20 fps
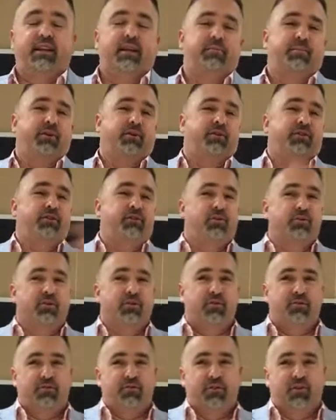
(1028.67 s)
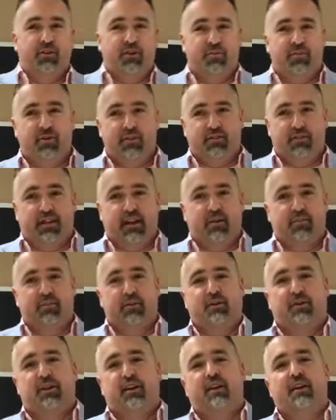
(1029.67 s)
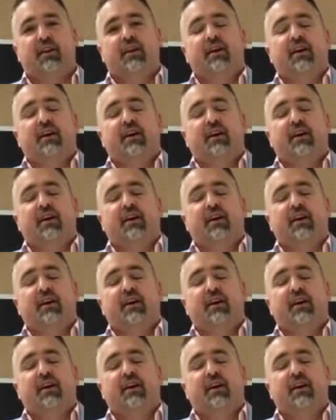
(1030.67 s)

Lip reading: They built a new roof on the Boy Scout building.